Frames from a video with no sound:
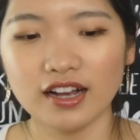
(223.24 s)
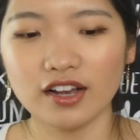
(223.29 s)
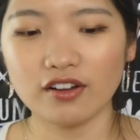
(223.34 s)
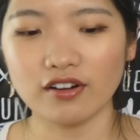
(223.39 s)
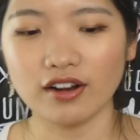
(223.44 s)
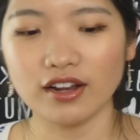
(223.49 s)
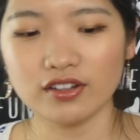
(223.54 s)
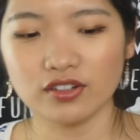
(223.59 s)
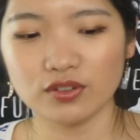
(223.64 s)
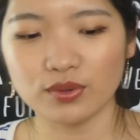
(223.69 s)

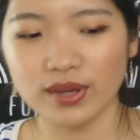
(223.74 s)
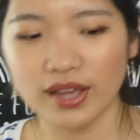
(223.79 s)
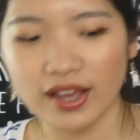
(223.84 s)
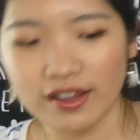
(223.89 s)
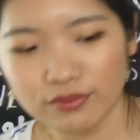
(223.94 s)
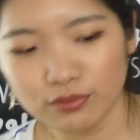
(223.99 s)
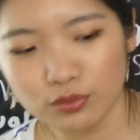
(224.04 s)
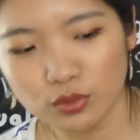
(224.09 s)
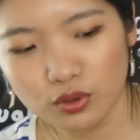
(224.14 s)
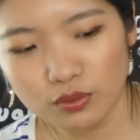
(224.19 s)
Alright, do we
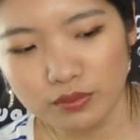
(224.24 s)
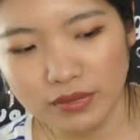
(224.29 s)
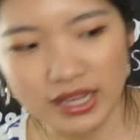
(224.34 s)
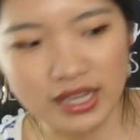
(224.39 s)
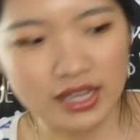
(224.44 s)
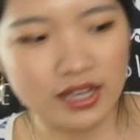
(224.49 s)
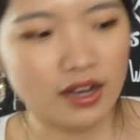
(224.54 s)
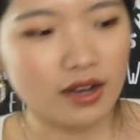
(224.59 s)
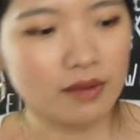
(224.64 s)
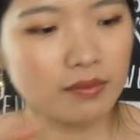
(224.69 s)
have more
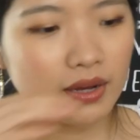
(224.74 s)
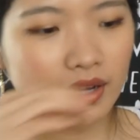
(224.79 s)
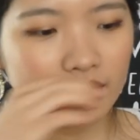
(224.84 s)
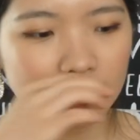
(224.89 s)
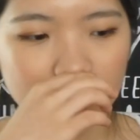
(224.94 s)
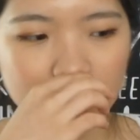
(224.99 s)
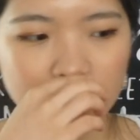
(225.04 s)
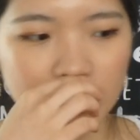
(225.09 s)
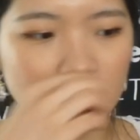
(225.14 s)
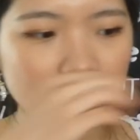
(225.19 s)
makeup? I
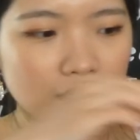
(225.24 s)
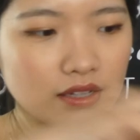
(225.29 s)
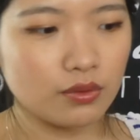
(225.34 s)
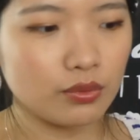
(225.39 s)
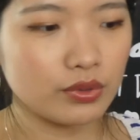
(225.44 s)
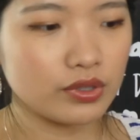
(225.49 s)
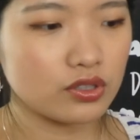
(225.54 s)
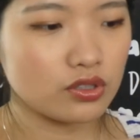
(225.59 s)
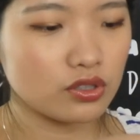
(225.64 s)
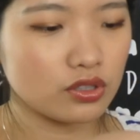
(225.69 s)
think
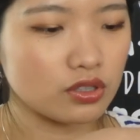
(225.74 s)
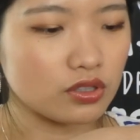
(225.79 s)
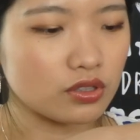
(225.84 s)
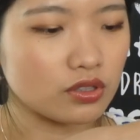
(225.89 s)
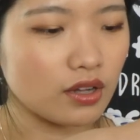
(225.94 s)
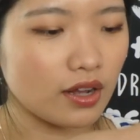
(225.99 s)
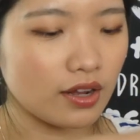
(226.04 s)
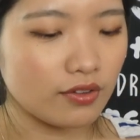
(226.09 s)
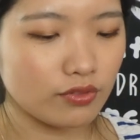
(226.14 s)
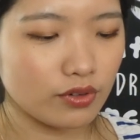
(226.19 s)
we
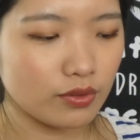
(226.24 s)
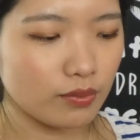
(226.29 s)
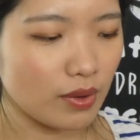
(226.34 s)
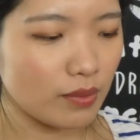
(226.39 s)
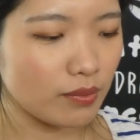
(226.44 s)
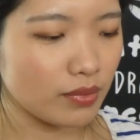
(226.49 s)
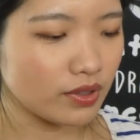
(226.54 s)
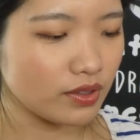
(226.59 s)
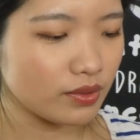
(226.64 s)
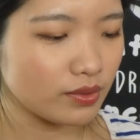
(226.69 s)
do. I
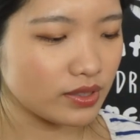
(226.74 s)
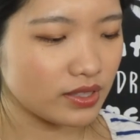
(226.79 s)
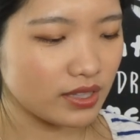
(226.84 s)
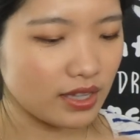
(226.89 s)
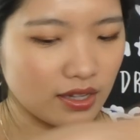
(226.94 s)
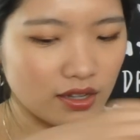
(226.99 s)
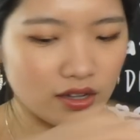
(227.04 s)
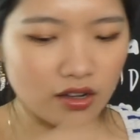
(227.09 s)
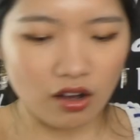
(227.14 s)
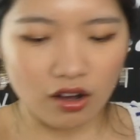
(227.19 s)
remember there was
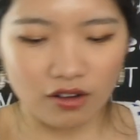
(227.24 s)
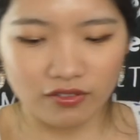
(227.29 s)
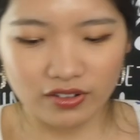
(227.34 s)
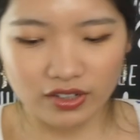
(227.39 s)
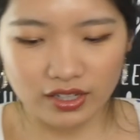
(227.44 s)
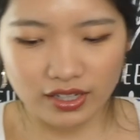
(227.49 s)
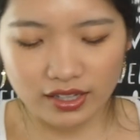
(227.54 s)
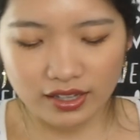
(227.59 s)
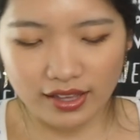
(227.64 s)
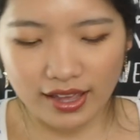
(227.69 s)
like a
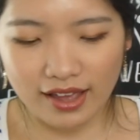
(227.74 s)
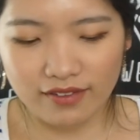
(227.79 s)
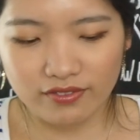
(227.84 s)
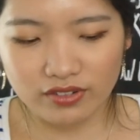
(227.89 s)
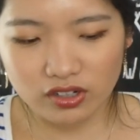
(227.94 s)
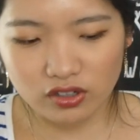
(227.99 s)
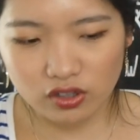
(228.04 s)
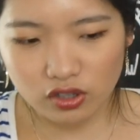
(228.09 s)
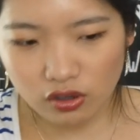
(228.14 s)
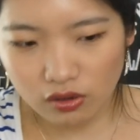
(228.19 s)

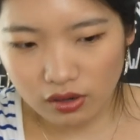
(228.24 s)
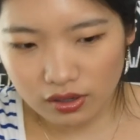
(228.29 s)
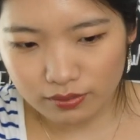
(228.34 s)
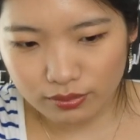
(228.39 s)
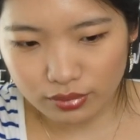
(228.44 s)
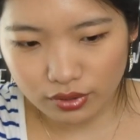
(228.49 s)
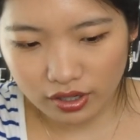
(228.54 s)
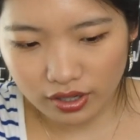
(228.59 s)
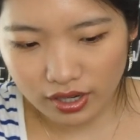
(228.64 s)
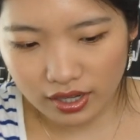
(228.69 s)
Kevin O'Conn
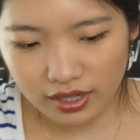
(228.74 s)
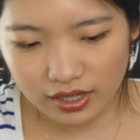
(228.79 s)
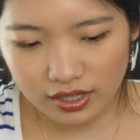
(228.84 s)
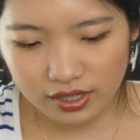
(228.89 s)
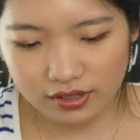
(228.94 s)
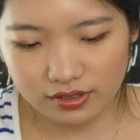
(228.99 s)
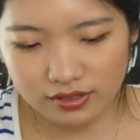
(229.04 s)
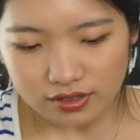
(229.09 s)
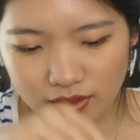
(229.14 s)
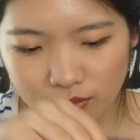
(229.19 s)
product
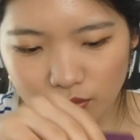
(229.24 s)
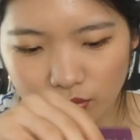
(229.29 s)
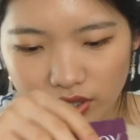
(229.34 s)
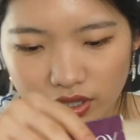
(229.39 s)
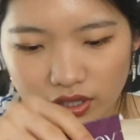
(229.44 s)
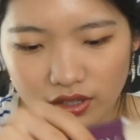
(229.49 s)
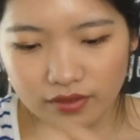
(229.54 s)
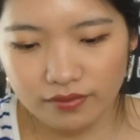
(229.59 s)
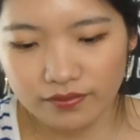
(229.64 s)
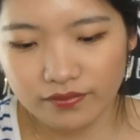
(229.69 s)
here
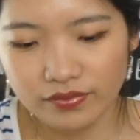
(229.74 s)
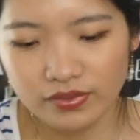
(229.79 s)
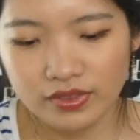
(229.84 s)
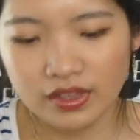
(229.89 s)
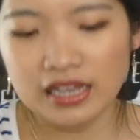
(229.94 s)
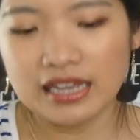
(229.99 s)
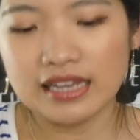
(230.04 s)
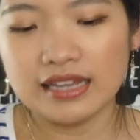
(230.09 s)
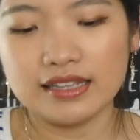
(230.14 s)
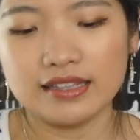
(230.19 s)
somewhere.
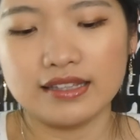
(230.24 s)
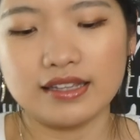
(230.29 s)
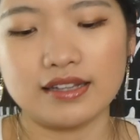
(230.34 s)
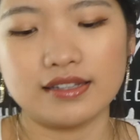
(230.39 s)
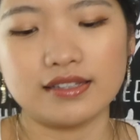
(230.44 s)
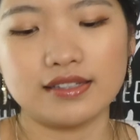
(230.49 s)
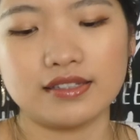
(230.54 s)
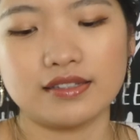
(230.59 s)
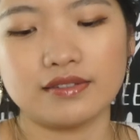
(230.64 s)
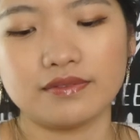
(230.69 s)

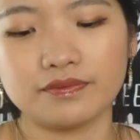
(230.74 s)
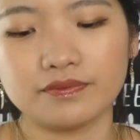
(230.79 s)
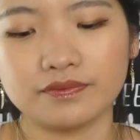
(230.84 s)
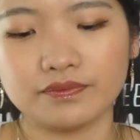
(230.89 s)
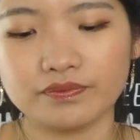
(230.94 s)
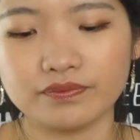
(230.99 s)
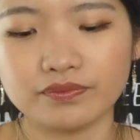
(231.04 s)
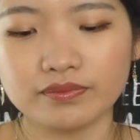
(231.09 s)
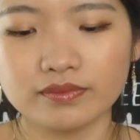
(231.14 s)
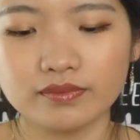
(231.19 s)
Yes.
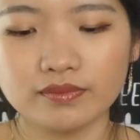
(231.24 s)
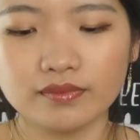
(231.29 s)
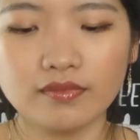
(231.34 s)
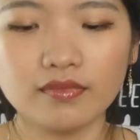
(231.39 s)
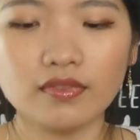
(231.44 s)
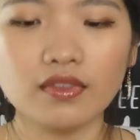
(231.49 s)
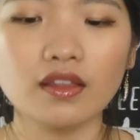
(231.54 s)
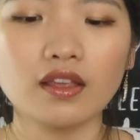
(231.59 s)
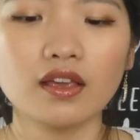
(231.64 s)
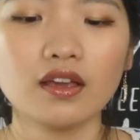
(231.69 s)

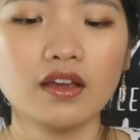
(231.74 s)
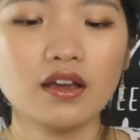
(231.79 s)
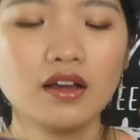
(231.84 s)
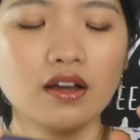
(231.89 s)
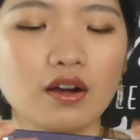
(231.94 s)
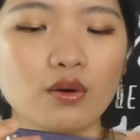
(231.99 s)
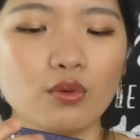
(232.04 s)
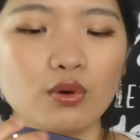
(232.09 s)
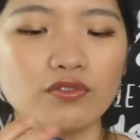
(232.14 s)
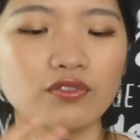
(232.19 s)

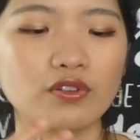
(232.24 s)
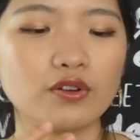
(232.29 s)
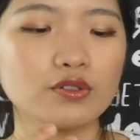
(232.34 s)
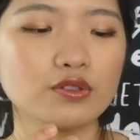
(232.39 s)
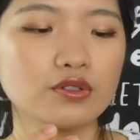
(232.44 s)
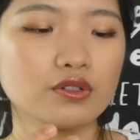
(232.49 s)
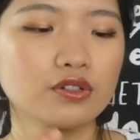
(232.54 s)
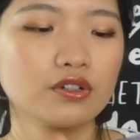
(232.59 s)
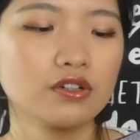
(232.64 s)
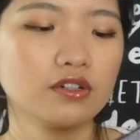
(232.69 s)
We've
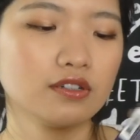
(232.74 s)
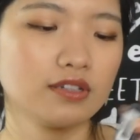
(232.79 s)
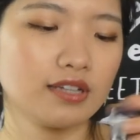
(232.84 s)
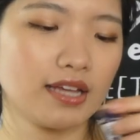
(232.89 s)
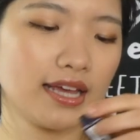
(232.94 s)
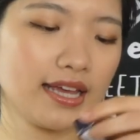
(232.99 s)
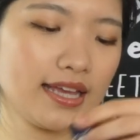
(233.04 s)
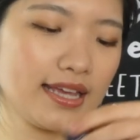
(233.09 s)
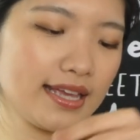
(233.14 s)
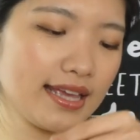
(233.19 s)
also
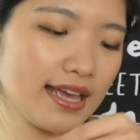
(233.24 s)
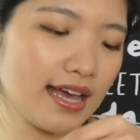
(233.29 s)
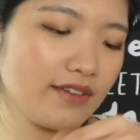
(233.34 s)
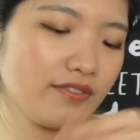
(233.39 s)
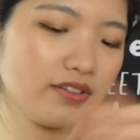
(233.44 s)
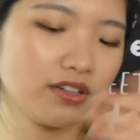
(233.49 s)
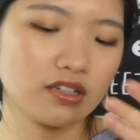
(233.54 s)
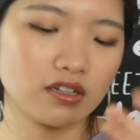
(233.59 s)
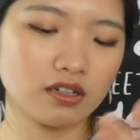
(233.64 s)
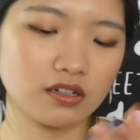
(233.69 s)
got a
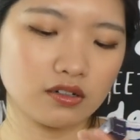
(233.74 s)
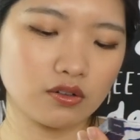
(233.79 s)
Kevin